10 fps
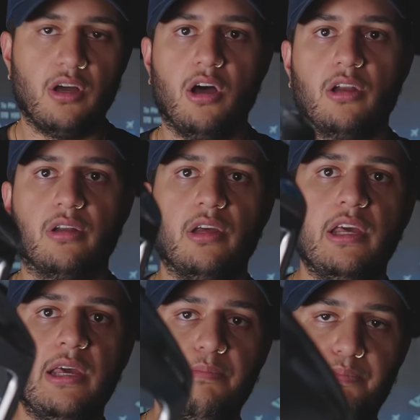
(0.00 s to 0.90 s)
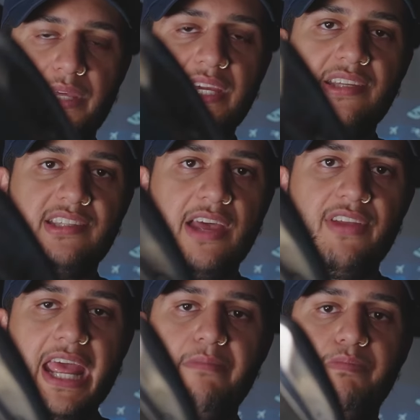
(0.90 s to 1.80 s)
on
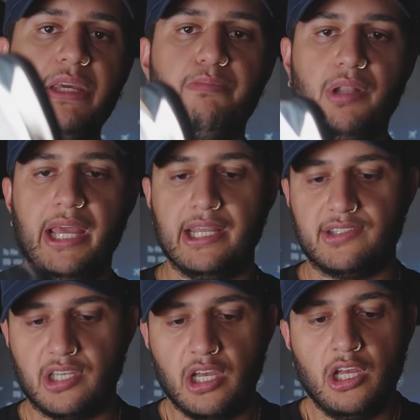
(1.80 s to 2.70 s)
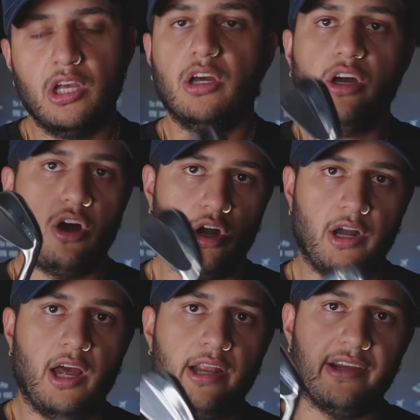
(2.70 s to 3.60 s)
P7MB blades are
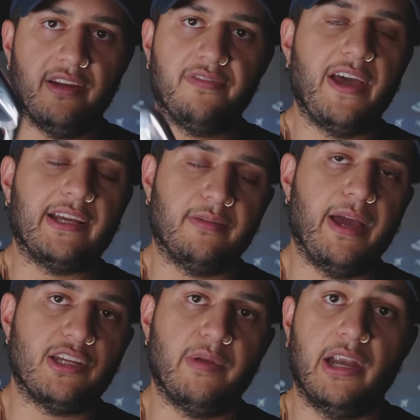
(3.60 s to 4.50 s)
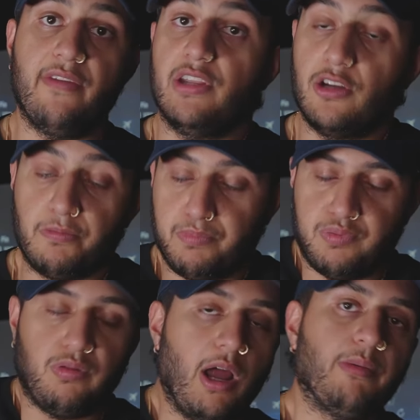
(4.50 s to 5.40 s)
not, in fact, the match made in heaven. They're
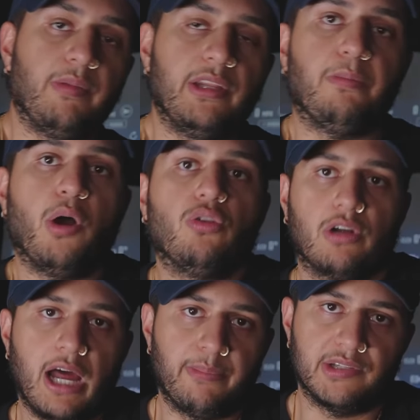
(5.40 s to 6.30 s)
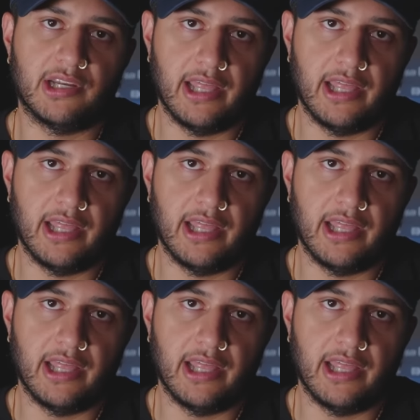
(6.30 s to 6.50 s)
probably the polar opposite of